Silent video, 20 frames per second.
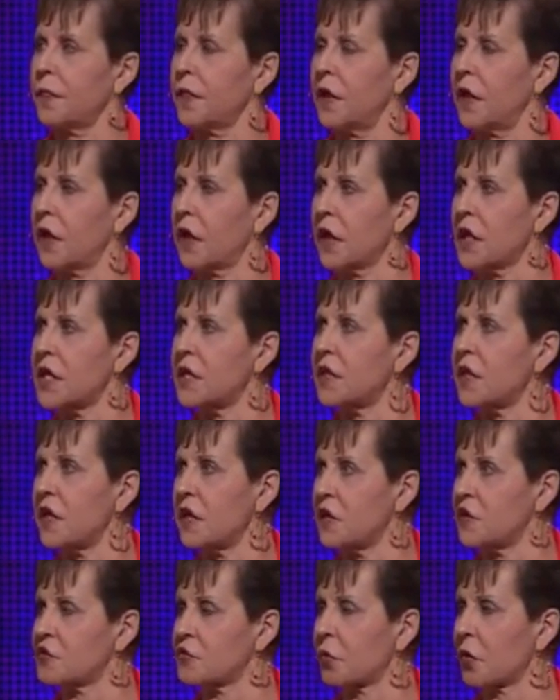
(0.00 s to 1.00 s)
and lead the
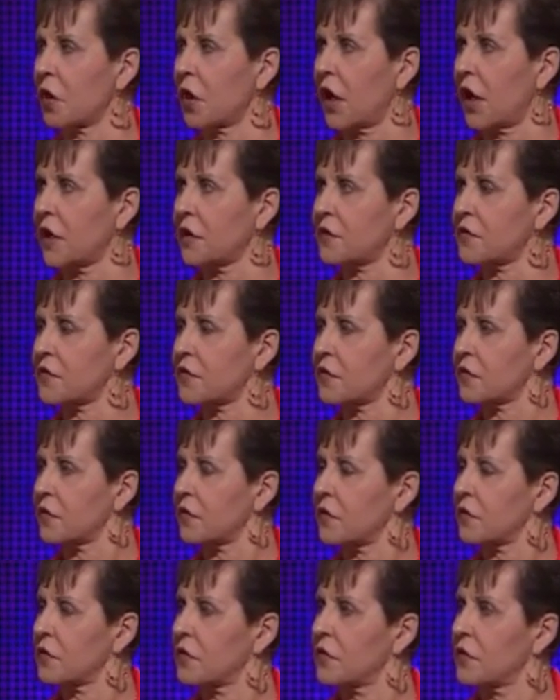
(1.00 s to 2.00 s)
Israelites
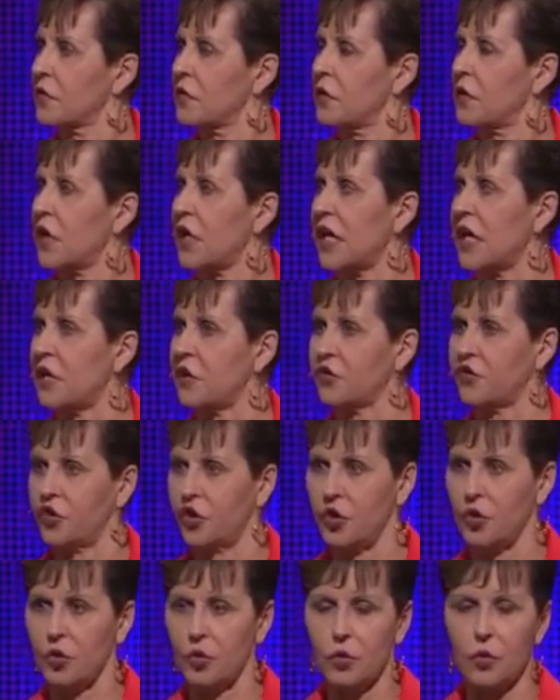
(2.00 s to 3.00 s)

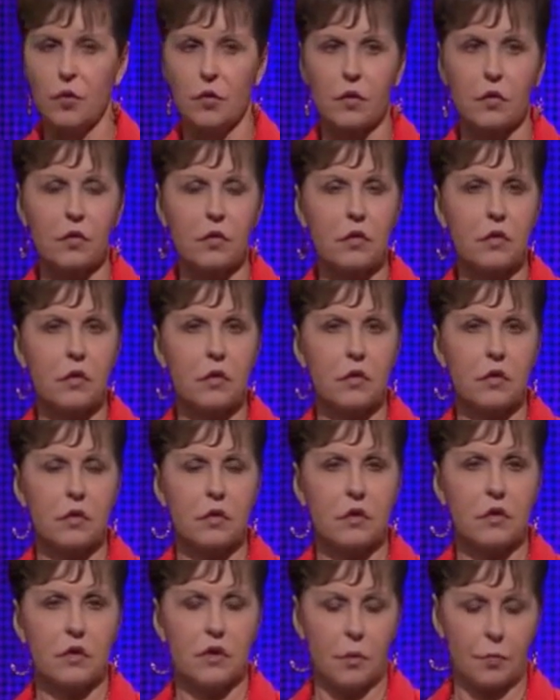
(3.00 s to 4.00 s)
into
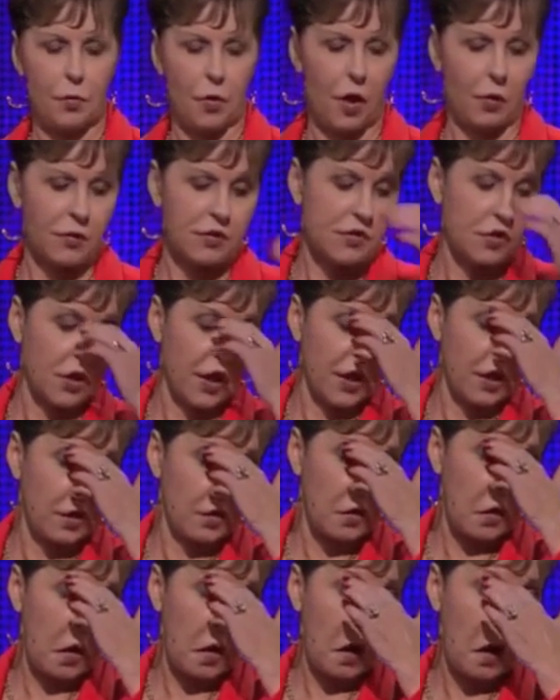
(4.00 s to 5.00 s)
the promised
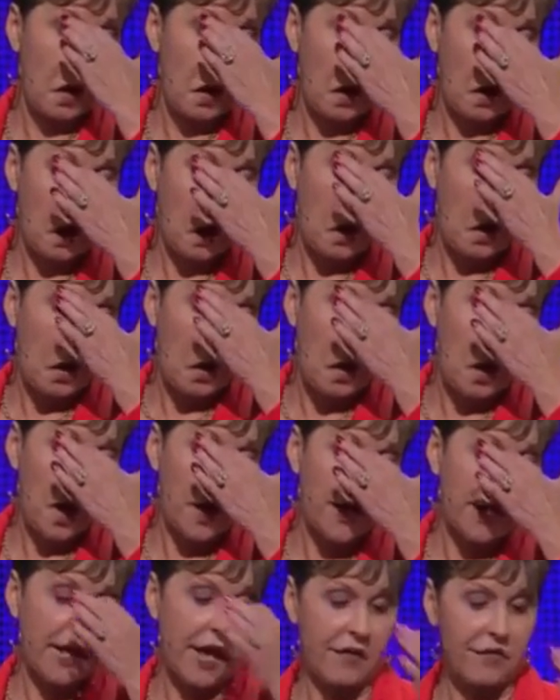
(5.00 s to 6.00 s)
land.
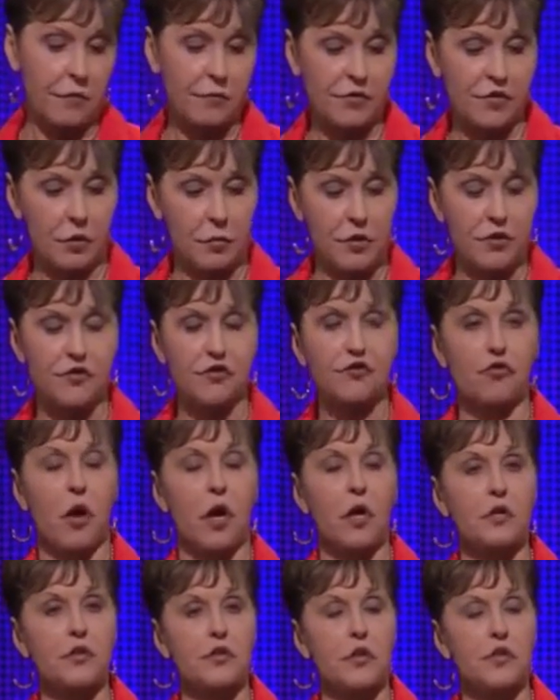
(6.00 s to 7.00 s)
And he gave him some
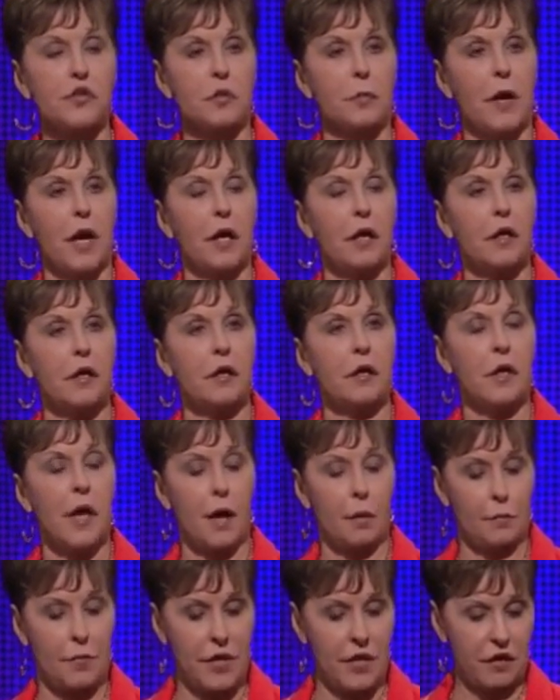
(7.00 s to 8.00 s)
instructions about
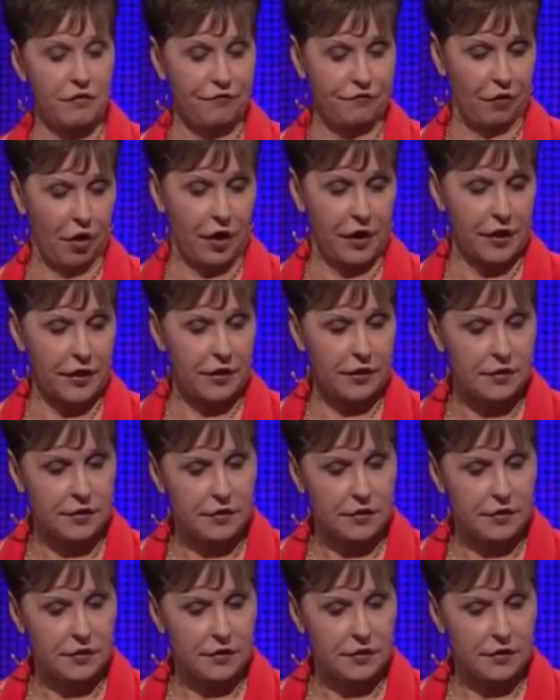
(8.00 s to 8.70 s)
not being afraid.